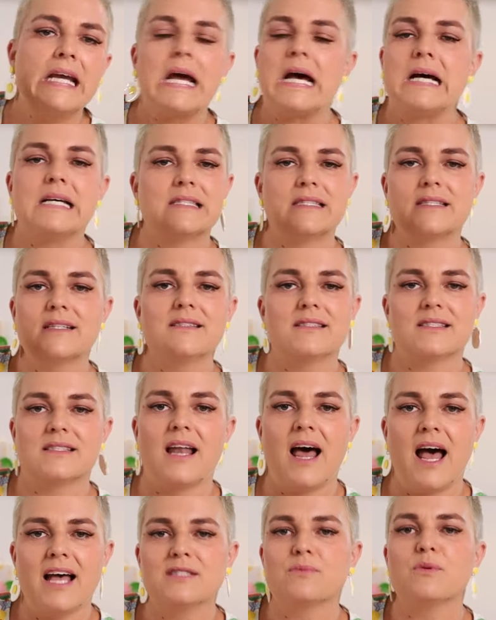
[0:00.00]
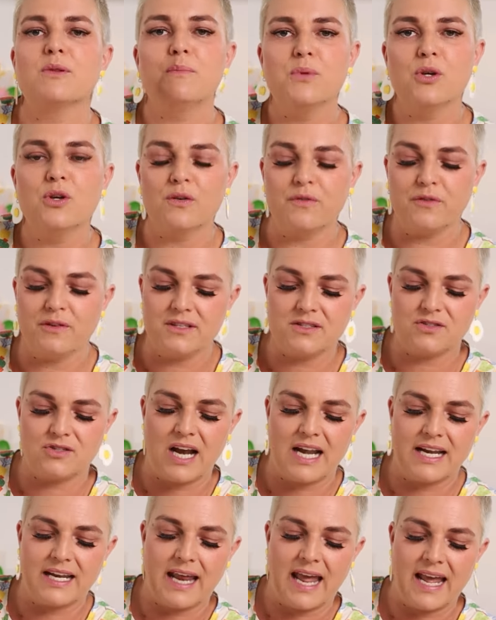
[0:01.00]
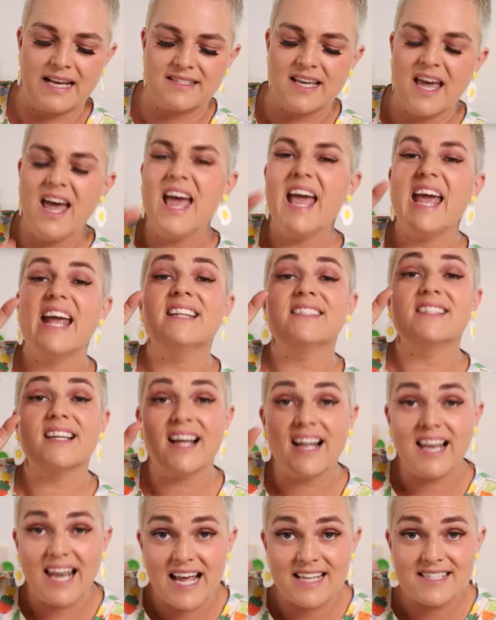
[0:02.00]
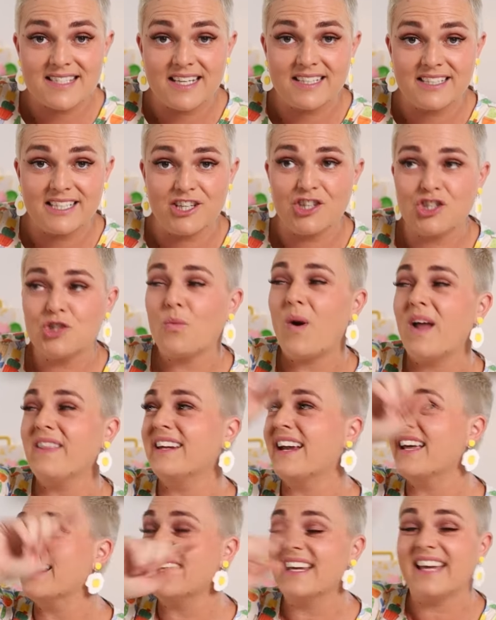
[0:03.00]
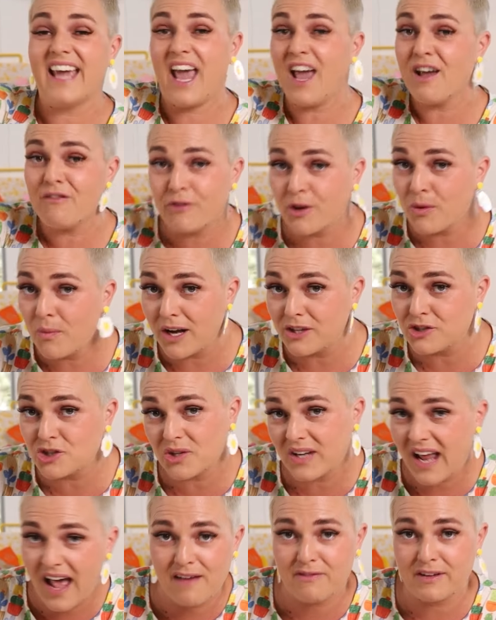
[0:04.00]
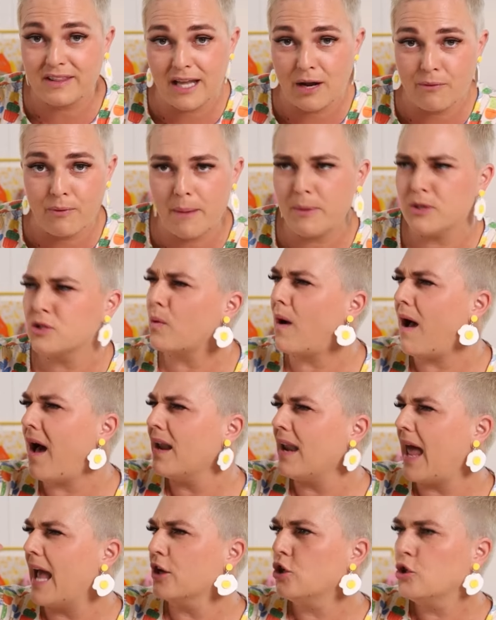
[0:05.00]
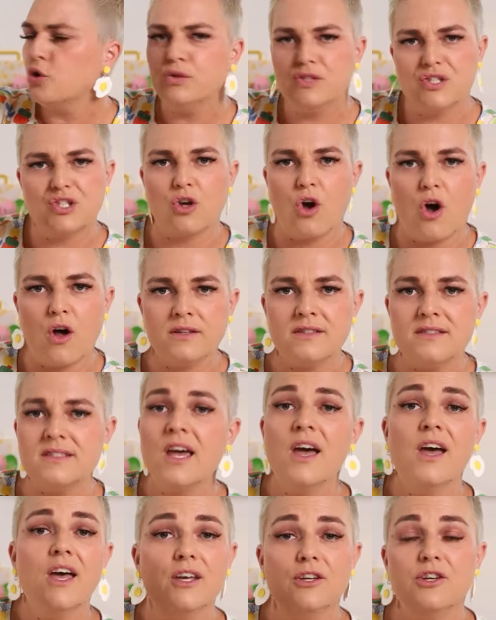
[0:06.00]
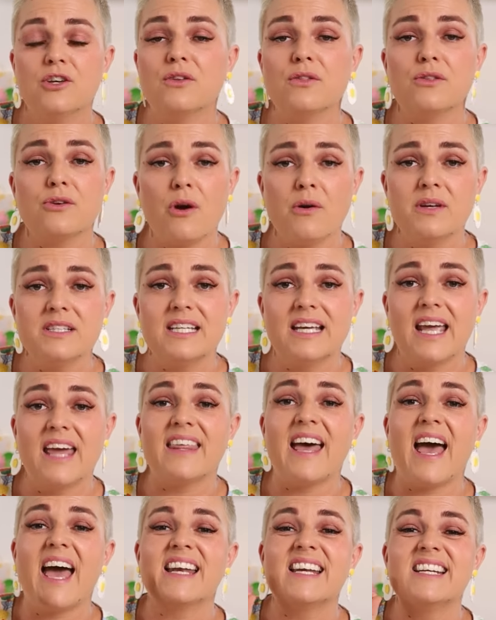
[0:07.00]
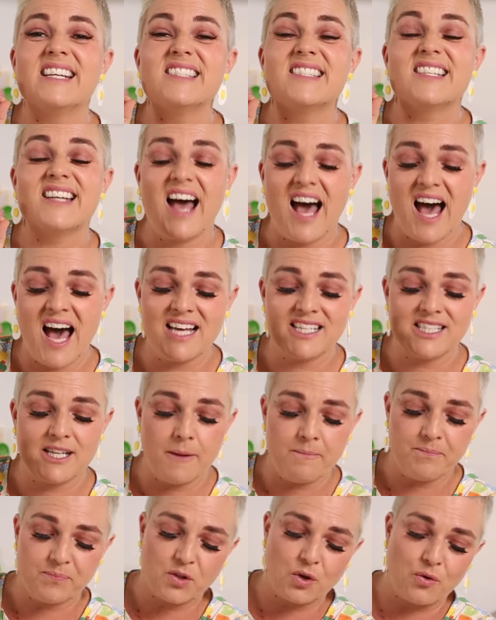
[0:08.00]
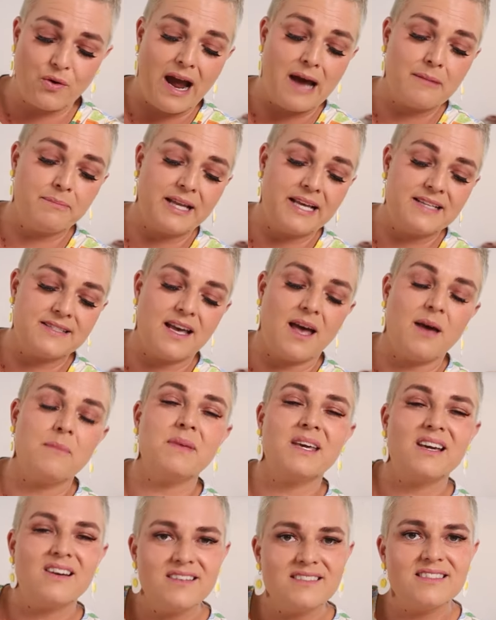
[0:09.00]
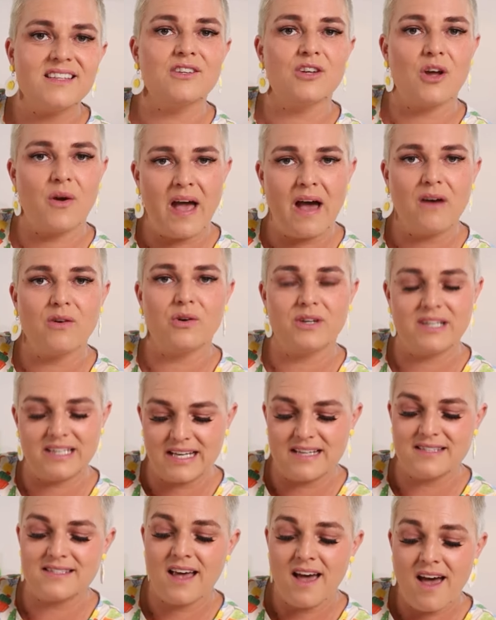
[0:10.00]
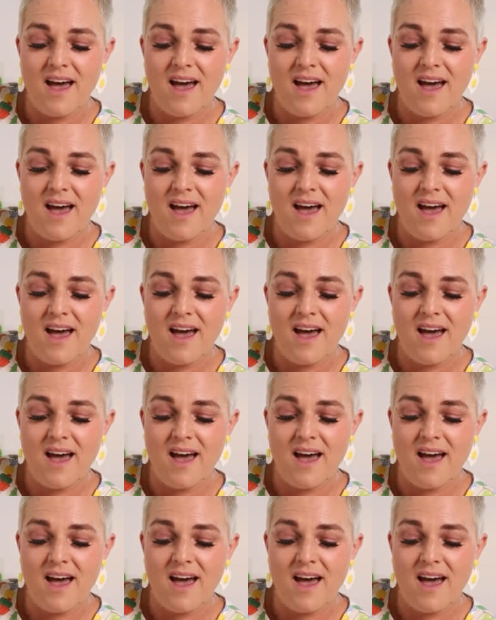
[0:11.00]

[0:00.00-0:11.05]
custard slice with beautiful Australian eggs. It's a classic dish, one that I think everyone should have in their repertoire, like good scones. You can throw it together and it is an utter crowd pleaser. And because I know how good it is,